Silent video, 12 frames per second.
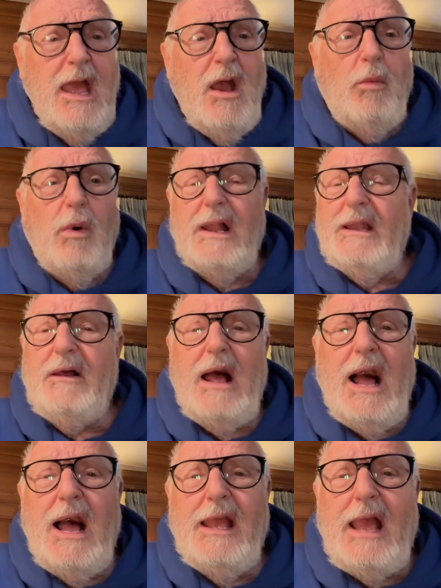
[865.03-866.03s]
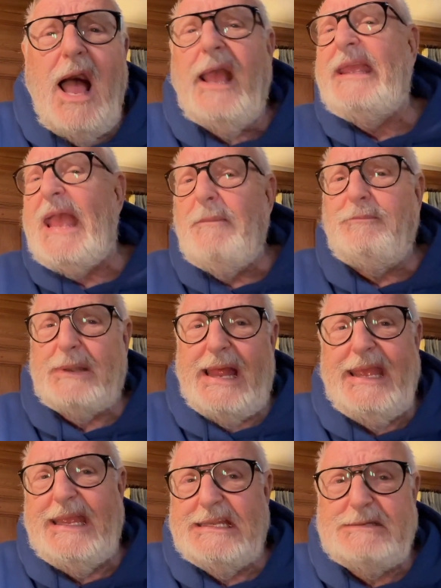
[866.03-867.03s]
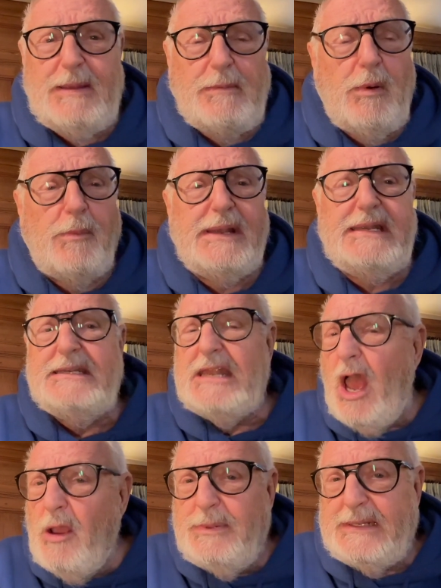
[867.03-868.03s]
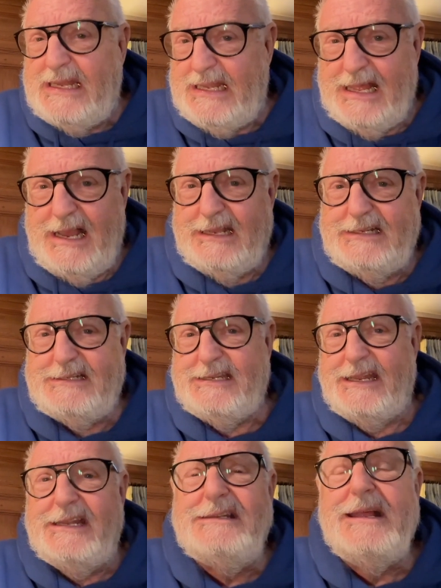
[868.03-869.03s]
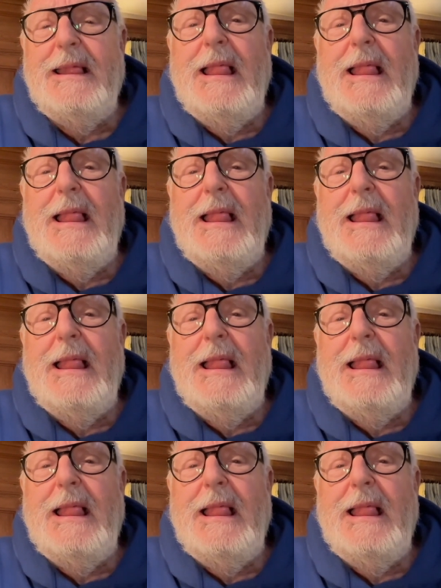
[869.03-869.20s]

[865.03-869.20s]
Well, I kept playing it to people, but nobody liked it.